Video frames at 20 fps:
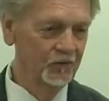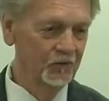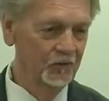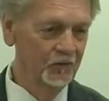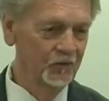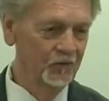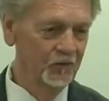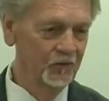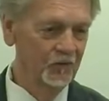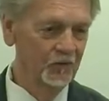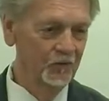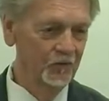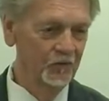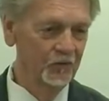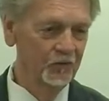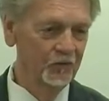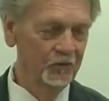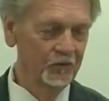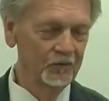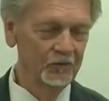You, you,
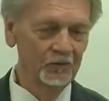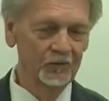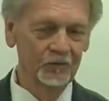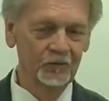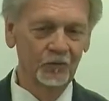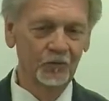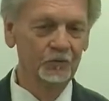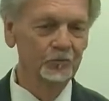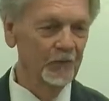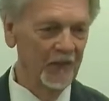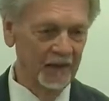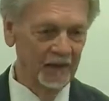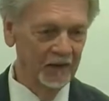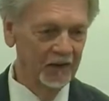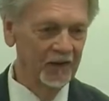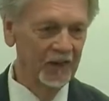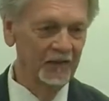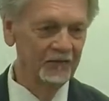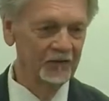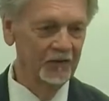you make
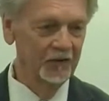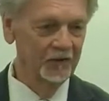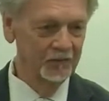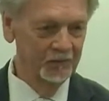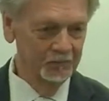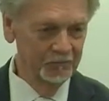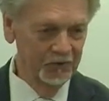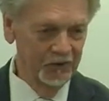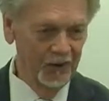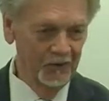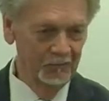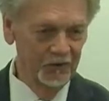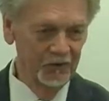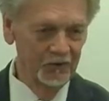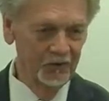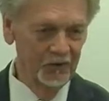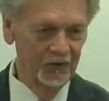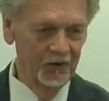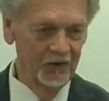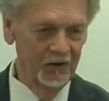a covenant come
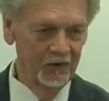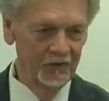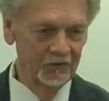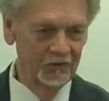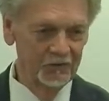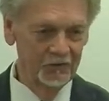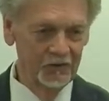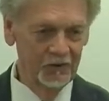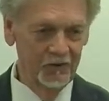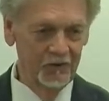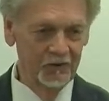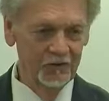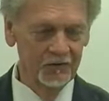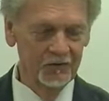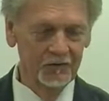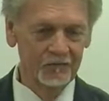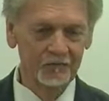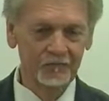into the church.